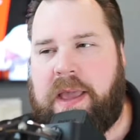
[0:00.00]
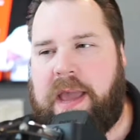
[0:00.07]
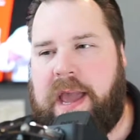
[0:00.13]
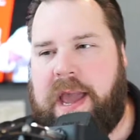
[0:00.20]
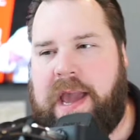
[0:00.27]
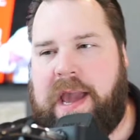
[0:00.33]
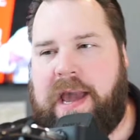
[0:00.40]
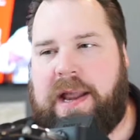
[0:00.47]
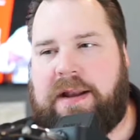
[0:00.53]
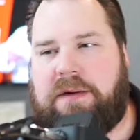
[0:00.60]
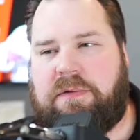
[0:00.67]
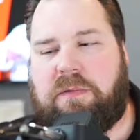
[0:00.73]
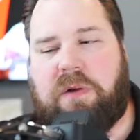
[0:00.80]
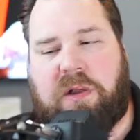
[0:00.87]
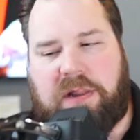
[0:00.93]

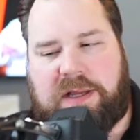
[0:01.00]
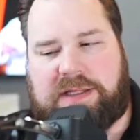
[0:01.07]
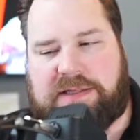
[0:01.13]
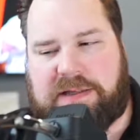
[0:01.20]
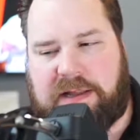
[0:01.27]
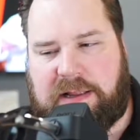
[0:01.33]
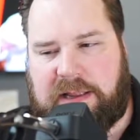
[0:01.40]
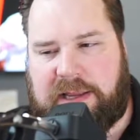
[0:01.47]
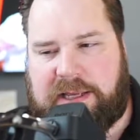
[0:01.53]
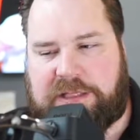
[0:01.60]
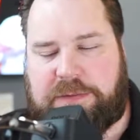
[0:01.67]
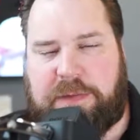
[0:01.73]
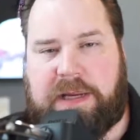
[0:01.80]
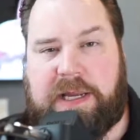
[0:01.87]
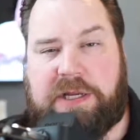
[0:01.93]
And realistically, it's
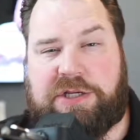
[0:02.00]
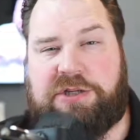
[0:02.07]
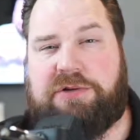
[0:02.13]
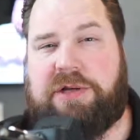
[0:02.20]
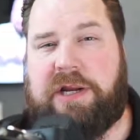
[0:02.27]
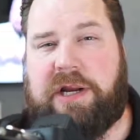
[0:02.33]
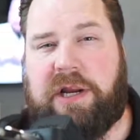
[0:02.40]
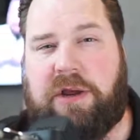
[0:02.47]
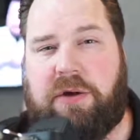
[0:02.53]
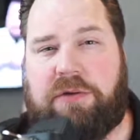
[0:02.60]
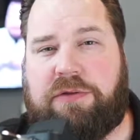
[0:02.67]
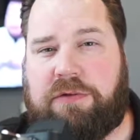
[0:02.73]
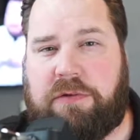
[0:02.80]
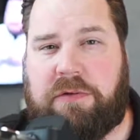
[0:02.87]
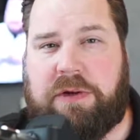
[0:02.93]
because you didn't go
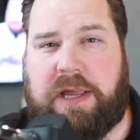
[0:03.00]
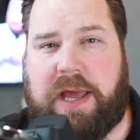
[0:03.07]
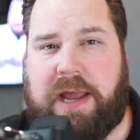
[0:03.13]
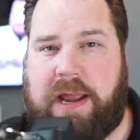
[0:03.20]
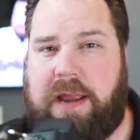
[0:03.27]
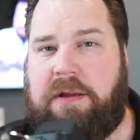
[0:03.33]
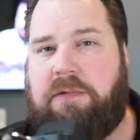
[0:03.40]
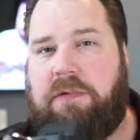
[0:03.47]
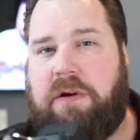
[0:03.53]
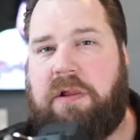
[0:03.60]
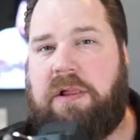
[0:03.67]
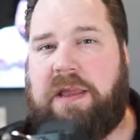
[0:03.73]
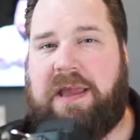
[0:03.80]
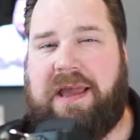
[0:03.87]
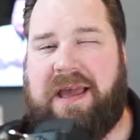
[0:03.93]
through yet and
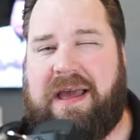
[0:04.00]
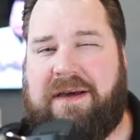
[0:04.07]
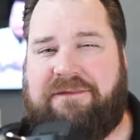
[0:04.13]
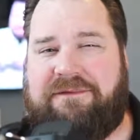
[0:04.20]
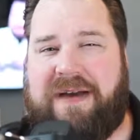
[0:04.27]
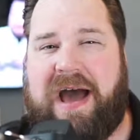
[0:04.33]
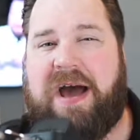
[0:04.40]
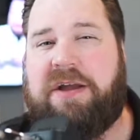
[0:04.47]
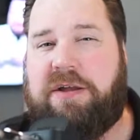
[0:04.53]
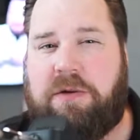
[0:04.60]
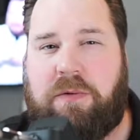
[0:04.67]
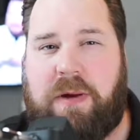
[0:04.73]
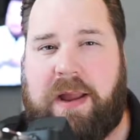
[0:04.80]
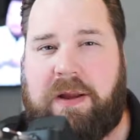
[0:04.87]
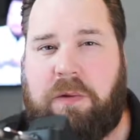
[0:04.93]
really
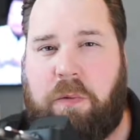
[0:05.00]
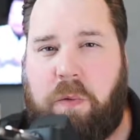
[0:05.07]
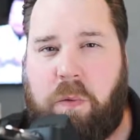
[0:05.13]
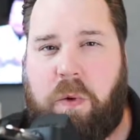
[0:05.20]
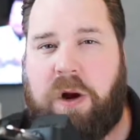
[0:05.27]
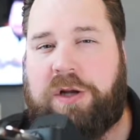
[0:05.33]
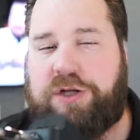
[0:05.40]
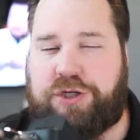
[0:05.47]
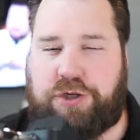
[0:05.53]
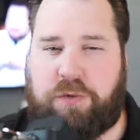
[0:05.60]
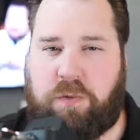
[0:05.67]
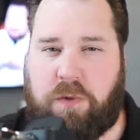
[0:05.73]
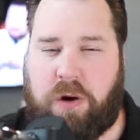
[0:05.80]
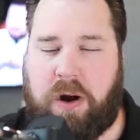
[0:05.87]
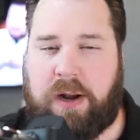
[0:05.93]
evaluate what you
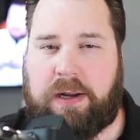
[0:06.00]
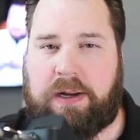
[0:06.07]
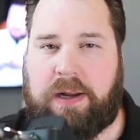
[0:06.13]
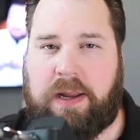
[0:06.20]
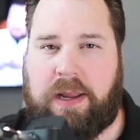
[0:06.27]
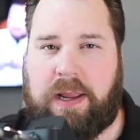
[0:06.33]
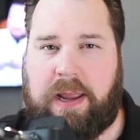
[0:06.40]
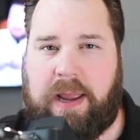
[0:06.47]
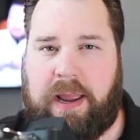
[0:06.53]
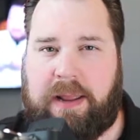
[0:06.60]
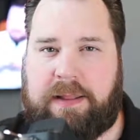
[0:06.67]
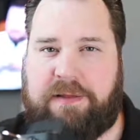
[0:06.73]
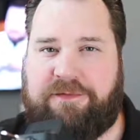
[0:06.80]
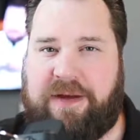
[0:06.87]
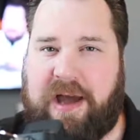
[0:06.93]
want
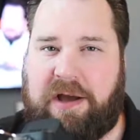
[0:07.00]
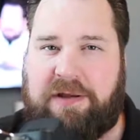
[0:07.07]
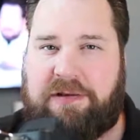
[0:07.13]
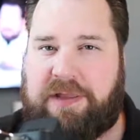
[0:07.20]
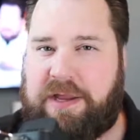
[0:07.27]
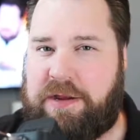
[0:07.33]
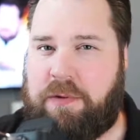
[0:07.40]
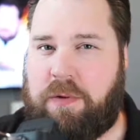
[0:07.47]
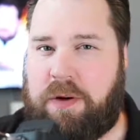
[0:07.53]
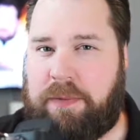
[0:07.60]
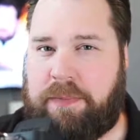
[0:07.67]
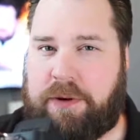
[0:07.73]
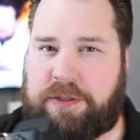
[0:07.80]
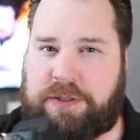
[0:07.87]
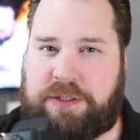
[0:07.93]
and the value that you want
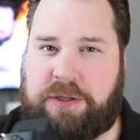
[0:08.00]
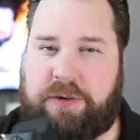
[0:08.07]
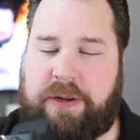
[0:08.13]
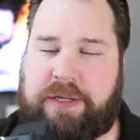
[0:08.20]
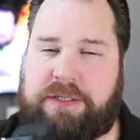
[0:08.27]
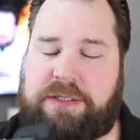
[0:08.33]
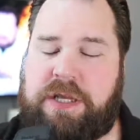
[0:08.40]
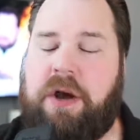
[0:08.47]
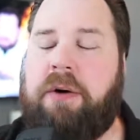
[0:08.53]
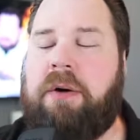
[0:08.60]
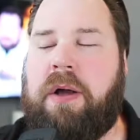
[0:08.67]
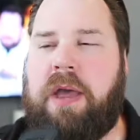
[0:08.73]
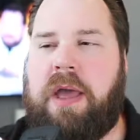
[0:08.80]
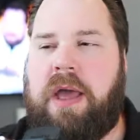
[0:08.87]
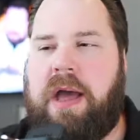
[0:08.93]
to put to it. So
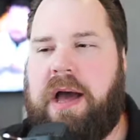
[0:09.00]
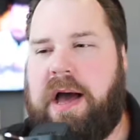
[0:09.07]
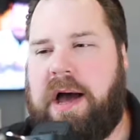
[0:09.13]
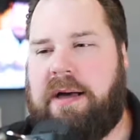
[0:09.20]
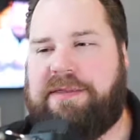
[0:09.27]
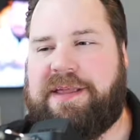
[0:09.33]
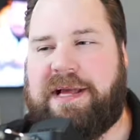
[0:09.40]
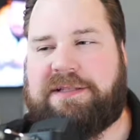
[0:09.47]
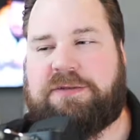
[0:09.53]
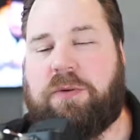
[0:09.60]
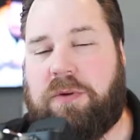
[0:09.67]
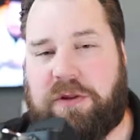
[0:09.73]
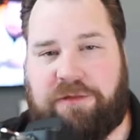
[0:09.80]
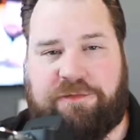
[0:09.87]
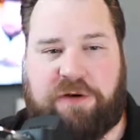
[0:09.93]
that's
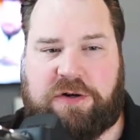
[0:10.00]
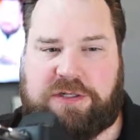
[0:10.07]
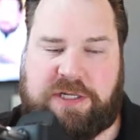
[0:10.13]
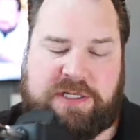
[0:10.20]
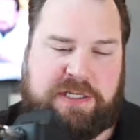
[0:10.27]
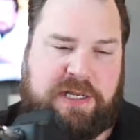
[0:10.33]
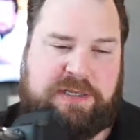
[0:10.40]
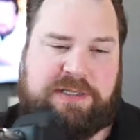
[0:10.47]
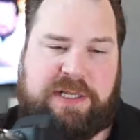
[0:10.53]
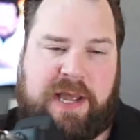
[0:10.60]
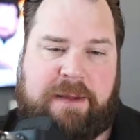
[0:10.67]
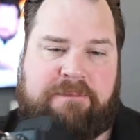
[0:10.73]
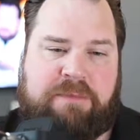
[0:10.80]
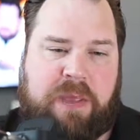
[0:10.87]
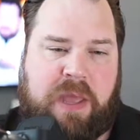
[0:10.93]
one of the first things I'll say.